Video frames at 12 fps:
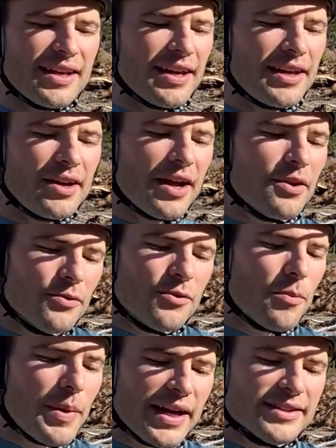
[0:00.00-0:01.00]
I don't
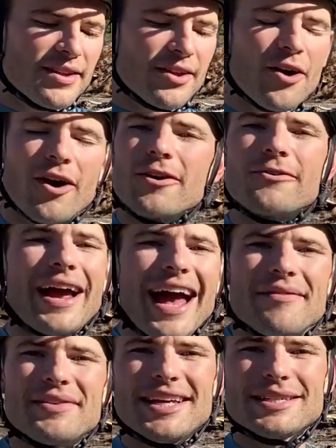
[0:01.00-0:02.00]
roll back to the car
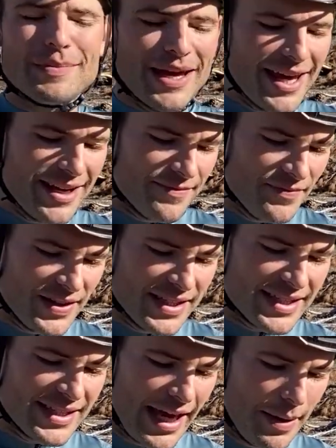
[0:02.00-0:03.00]
ravenous, man.
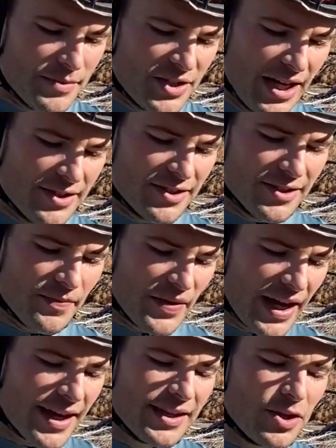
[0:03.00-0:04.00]
It's a game changer.
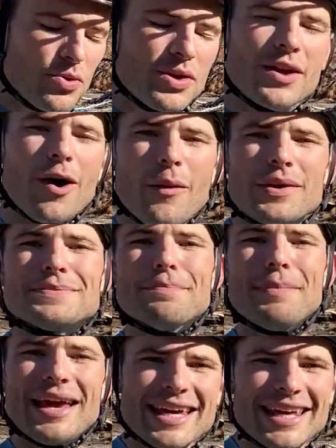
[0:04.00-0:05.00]
You can always
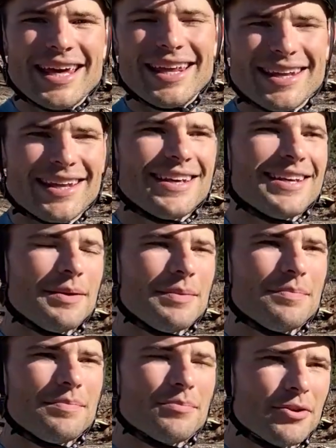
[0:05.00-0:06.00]
make it
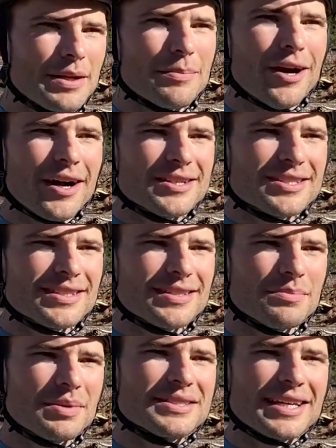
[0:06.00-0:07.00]
pretty much,
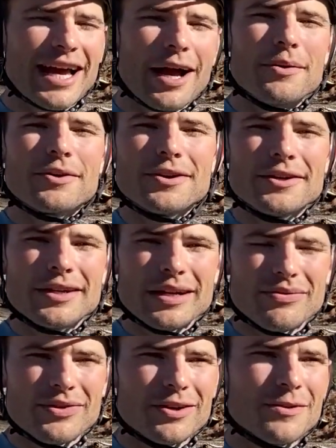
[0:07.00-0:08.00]
but it's like, how good are you
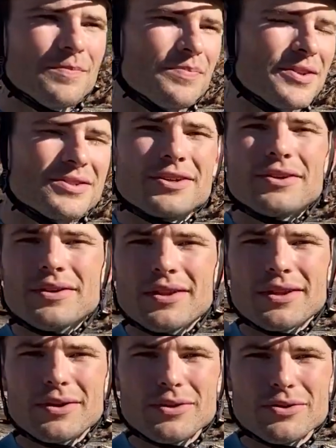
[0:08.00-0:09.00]
gonna feel? There's your
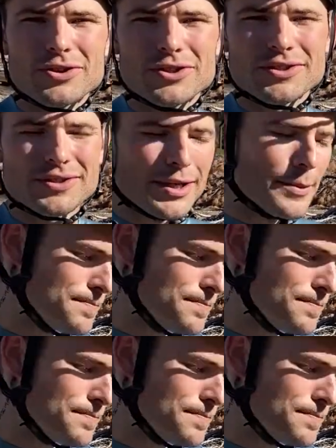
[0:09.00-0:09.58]
little nutrition tip.